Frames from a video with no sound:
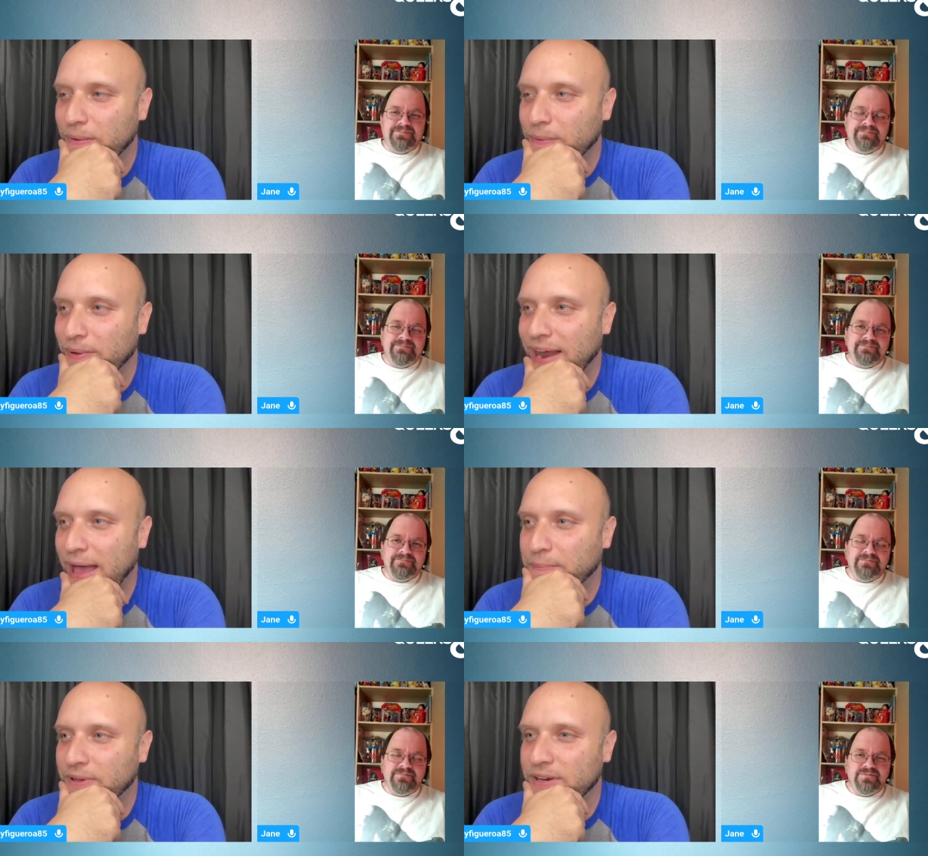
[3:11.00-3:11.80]
Speaker 1: what
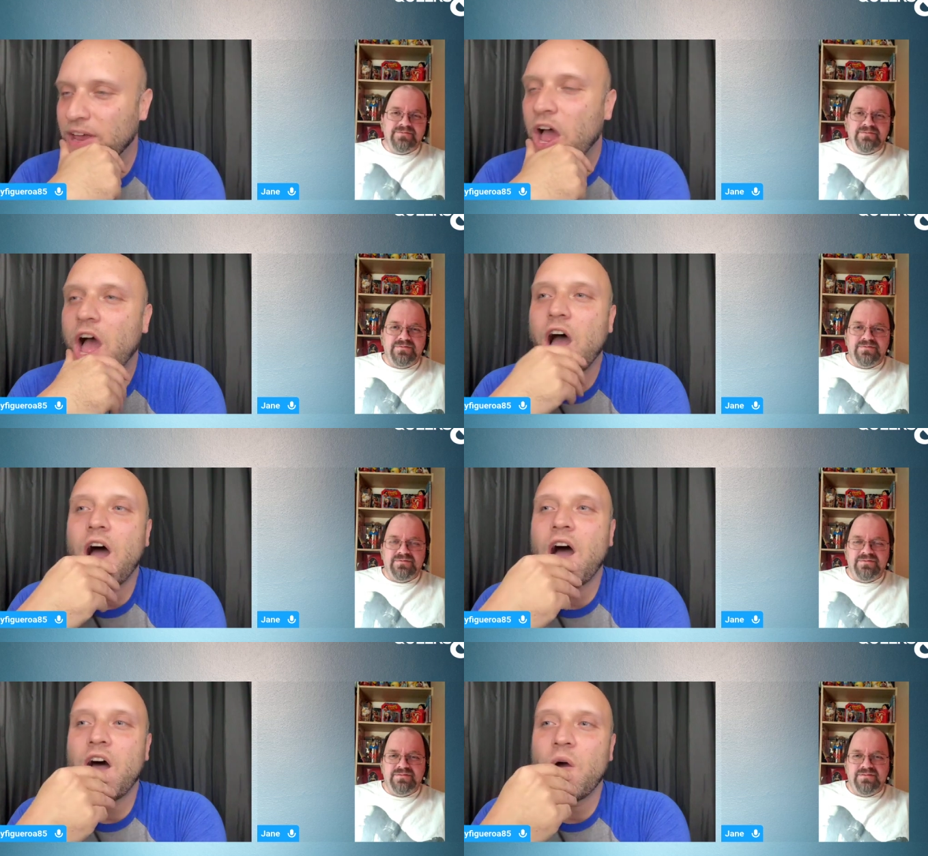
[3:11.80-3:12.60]
happened?
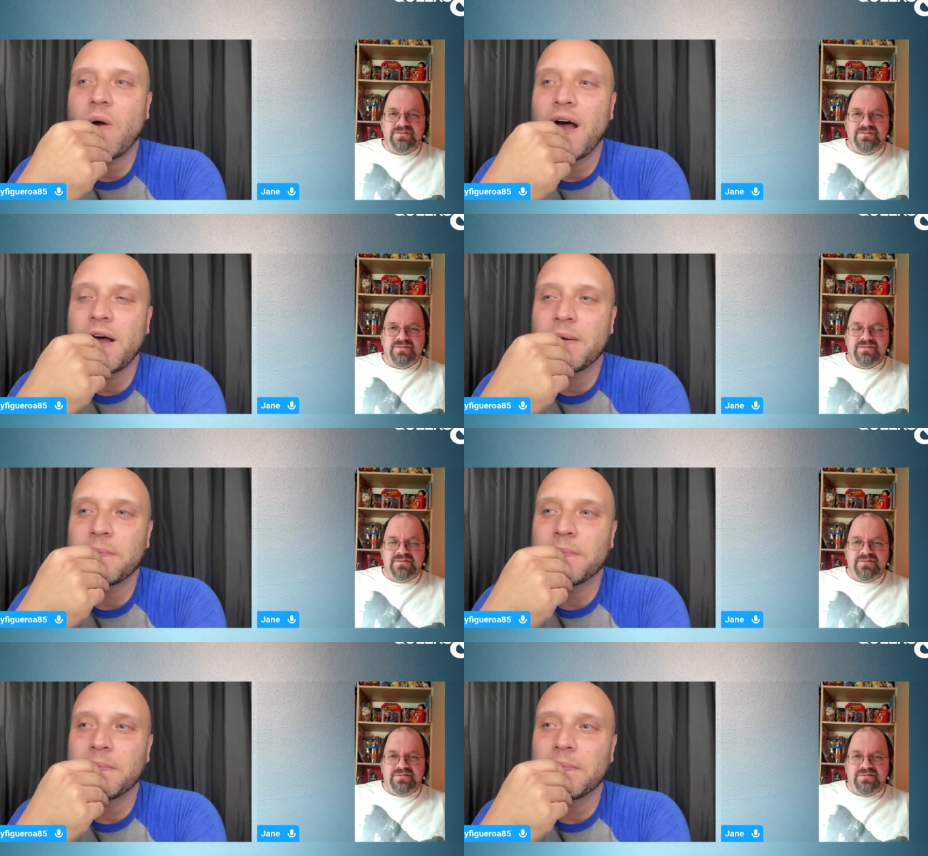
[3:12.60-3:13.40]
Oh,
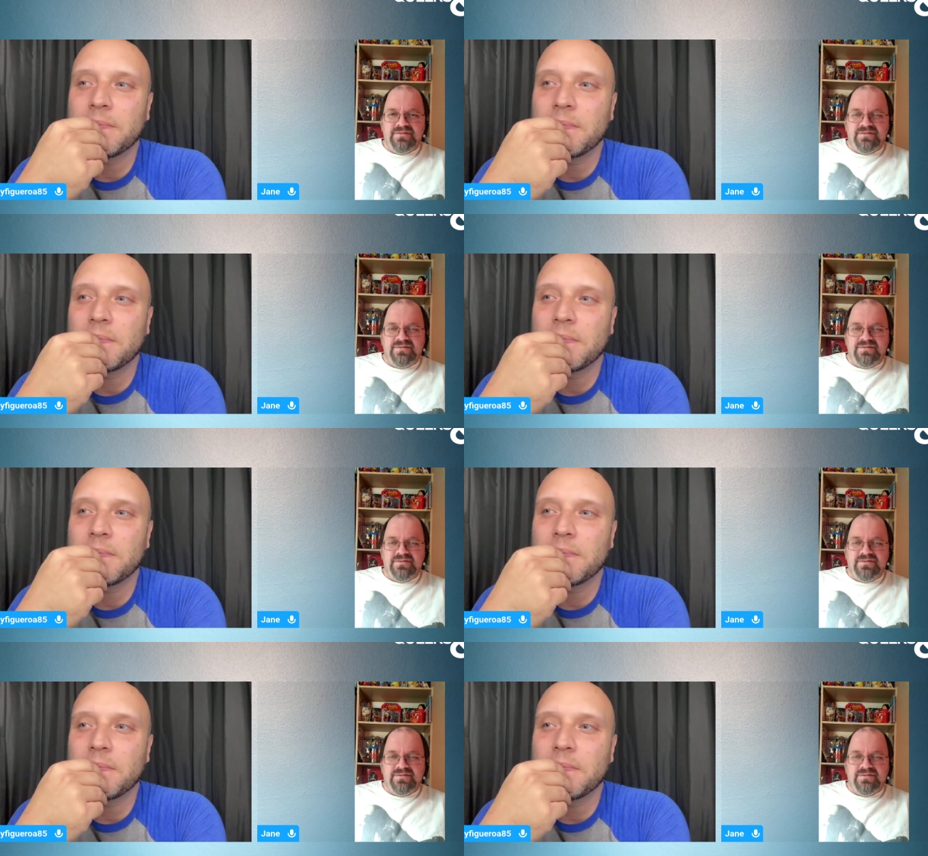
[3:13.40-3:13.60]
um.